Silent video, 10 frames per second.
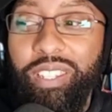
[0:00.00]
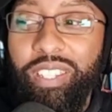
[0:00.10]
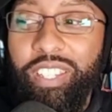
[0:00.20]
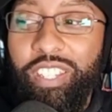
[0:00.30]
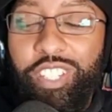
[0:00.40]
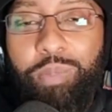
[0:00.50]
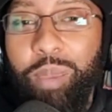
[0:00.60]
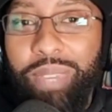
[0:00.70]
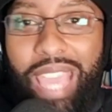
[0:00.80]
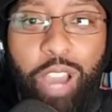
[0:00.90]
she might
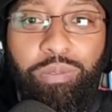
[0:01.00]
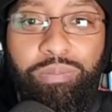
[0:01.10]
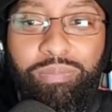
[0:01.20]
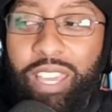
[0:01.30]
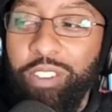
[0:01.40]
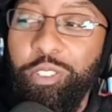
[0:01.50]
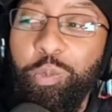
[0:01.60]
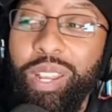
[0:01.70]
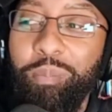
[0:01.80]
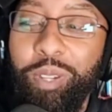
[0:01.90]
be out. I don't know
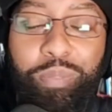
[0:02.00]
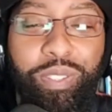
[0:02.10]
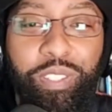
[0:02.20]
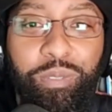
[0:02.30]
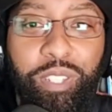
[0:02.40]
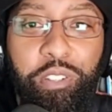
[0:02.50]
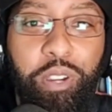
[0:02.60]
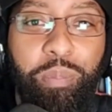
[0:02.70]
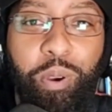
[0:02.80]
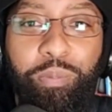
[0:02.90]
when I'm gonna put this video
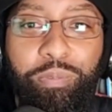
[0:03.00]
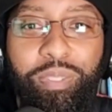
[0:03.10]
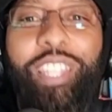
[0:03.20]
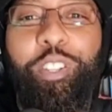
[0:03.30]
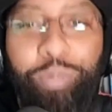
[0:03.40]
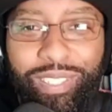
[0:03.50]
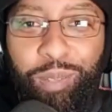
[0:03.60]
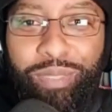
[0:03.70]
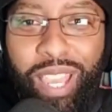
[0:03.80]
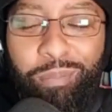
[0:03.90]
up. Hope it'll be
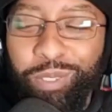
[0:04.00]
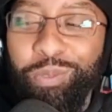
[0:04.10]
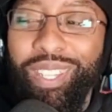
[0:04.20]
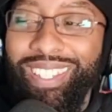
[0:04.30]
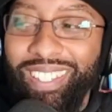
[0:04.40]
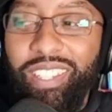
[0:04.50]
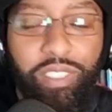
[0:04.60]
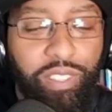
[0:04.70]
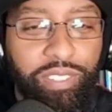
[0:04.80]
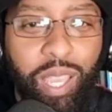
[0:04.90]
sometime between
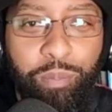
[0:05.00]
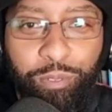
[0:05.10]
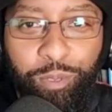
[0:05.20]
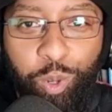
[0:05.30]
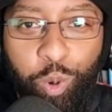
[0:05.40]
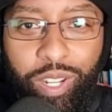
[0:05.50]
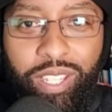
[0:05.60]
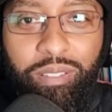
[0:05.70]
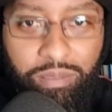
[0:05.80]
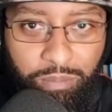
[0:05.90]
this time of
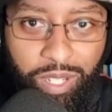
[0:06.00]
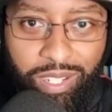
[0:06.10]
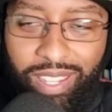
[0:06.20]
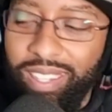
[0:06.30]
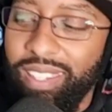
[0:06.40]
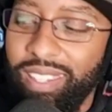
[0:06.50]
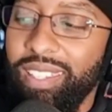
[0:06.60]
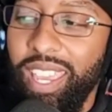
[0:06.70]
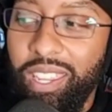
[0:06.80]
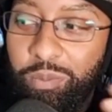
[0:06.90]
recording, Monday,
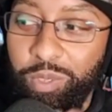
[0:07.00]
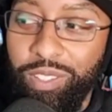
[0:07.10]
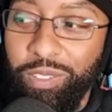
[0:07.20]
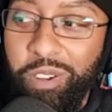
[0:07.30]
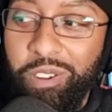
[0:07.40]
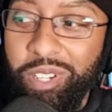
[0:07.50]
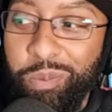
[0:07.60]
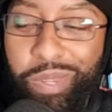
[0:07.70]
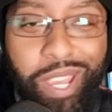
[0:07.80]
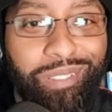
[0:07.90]
and when this card
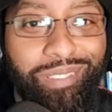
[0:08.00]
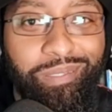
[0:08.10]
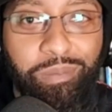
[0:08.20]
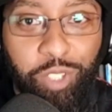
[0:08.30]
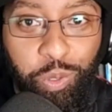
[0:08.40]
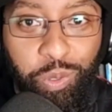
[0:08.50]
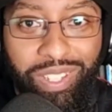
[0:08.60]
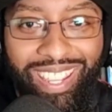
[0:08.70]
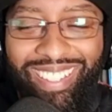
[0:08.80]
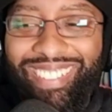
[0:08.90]
comes out,
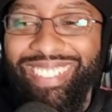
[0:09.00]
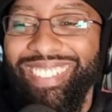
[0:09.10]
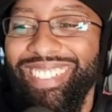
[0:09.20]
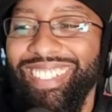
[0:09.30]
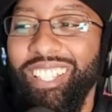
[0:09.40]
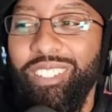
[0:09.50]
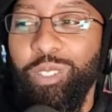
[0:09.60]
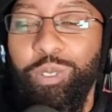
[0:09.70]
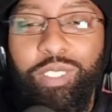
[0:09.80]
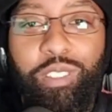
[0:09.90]
Tuesday. So
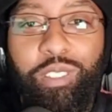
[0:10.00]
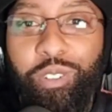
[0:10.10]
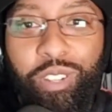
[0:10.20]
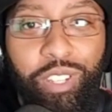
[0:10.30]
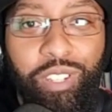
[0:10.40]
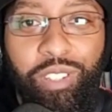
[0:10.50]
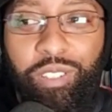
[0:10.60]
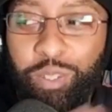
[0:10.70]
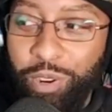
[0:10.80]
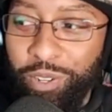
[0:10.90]
it's either
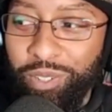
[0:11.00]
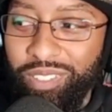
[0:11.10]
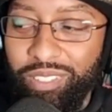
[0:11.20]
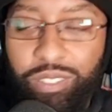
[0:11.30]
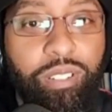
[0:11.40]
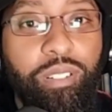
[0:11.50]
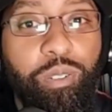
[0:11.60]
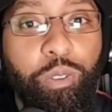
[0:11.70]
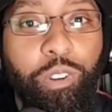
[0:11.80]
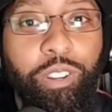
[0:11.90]
tomorrow
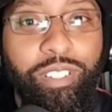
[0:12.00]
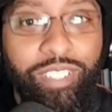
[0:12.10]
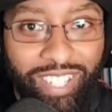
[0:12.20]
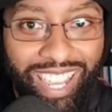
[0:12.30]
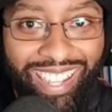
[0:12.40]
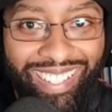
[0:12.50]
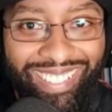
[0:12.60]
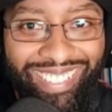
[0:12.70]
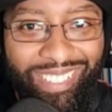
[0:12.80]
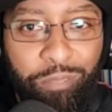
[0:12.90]
or today,
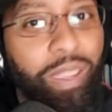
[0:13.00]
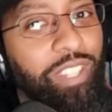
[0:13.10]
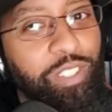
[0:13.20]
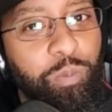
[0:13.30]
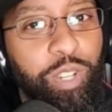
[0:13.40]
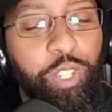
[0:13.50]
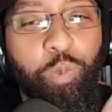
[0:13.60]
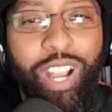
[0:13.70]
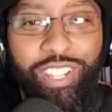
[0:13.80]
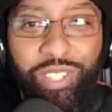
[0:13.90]
based on when you
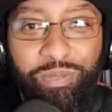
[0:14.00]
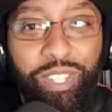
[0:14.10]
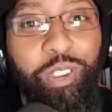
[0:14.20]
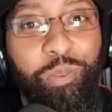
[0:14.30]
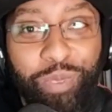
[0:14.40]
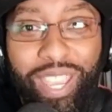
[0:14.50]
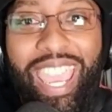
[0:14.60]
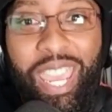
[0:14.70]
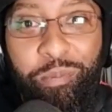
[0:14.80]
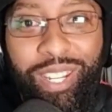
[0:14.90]
watch this video
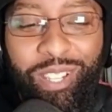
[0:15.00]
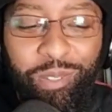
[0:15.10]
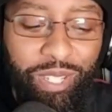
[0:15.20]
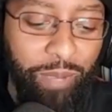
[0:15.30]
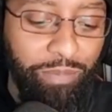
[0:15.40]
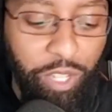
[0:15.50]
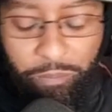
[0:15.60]
and when it goes out. So